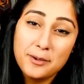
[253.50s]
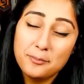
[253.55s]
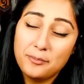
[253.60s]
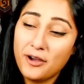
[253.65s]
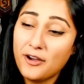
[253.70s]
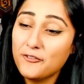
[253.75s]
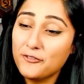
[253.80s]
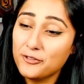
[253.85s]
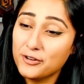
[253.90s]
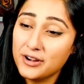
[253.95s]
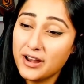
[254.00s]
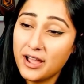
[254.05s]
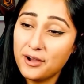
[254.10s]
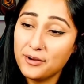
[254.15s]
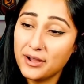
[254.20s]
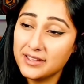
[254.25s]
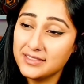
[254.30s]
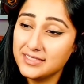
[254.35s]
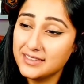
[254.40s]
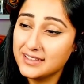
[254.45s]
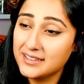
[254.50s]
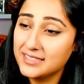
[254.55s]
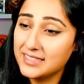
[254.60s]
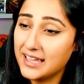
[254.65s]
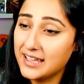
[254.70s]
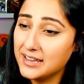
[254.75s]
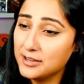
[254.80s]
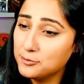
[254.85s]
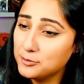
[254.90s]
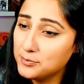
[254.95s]
But for now, I think
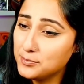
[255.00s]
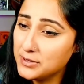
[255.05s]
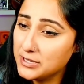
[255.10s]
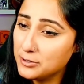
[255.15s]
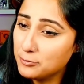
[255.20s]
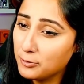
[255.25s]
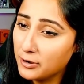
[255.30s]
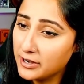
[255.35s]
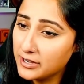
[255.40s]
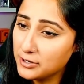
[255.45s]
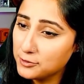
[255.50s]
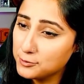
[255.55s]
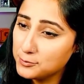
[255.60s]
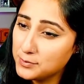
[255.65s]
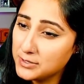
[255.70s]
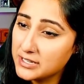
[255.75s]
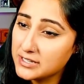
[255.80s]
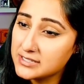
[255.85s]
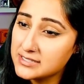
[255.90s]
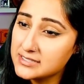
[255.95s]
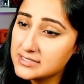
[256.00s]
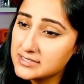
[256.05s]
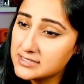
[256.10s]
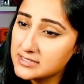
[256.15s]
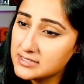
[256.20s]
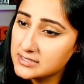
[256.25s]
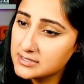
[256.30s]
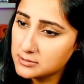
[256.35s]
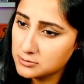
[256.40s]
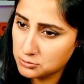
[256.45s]
that it would be what? It would be a
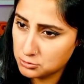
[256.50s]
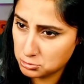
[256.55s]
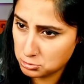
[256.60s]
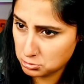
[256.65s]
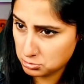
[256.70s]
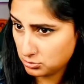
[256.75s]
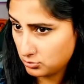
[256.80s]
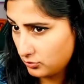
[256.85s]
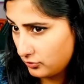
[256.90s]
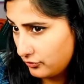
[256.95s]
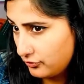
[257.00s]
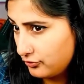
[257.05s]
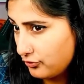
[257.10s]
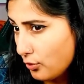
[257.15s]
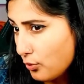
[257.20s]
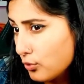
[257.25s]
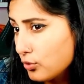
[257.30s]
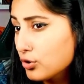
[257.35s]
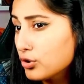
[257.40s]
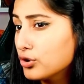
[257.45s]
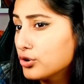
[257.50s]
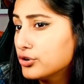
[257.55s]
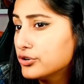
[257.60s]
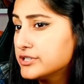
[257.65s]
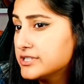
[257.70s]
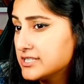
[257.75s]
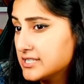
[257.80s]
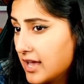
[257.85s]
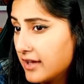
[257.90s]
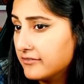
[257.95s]

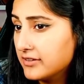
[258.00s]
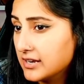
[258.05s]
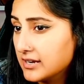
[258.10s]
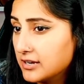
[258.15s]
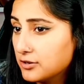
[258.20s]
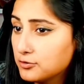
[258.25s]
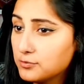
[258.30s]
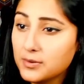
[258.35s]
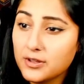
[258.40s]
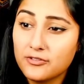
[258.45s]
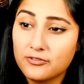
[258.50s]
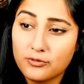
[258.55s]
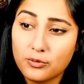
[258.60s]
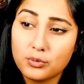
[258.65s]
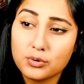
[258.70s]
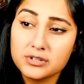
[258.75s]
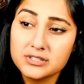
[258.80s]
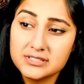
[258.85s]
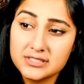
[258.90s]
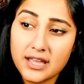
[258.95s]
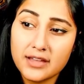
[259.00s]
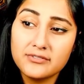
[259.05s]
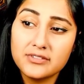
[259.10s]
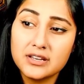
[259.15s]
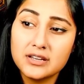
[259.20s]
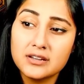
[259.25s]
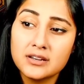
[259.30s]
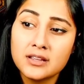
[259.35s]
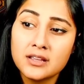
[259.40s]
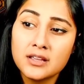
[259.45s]
4/7. It would be a
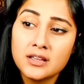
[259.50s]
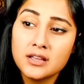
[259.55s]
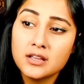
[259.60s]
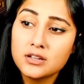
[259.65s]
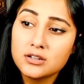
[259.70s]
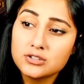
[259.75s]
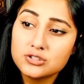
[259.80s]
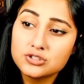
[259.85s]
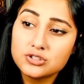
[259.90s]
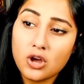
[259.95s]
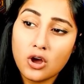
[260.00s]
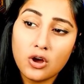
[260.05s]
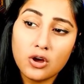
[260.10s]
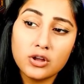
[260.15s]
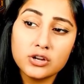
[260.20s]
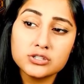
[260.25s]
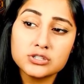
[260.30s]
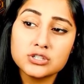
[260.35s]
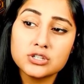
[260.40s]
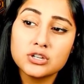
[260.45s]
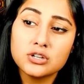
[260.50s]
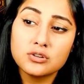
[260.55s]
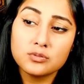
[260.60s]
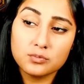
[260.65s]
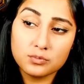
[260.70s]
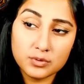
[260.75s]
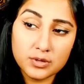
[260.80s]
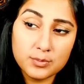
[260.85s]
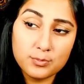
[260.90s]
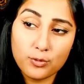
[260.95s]
4/7 Taunt
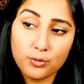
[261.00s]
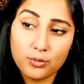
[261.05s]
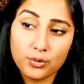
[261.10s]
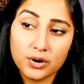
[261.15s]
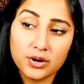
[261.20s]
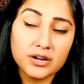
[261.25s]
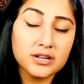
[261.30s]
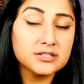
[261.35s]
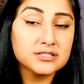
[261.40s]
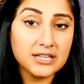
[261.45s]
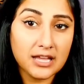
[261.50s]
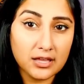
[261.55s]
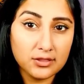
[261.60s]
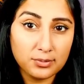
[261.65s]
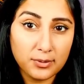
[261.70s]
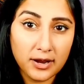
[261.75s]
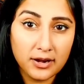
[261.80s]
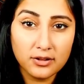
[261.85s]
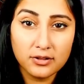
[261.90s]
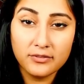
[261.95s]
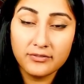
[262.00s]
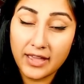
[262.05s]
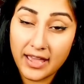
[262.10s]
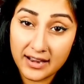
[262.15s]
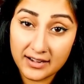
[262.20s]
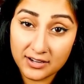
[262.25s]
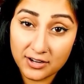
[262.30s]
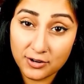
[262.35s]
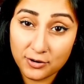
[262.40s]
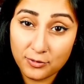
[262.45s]
Reborn Death Rattle of
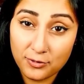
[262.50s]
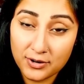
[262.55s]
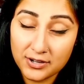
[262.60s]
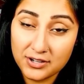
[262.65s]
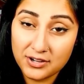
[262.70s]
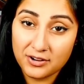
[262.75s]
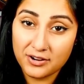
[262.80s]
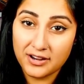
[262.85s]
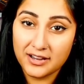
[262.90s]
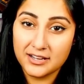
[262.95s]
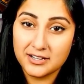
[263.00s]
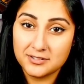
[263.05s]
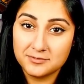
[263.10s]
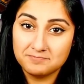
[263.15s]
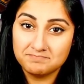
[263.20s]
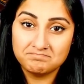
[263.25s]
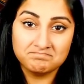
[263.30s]
adding a coin to your hand.